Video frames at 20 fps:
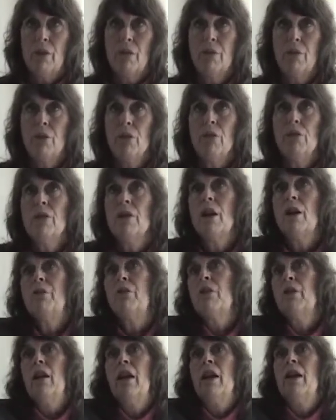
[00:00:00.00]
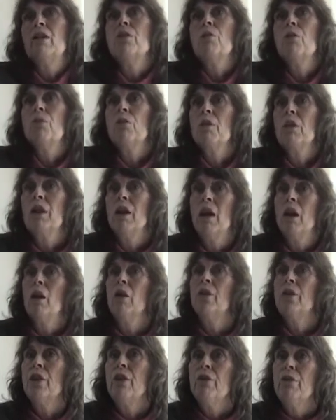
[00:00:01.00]
food self-reliance with really
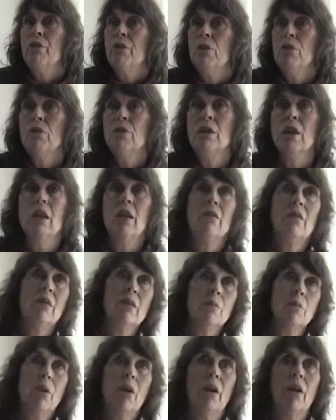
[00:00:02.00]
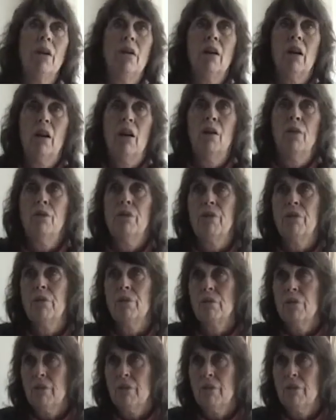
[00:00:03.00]
healthy foods in this part of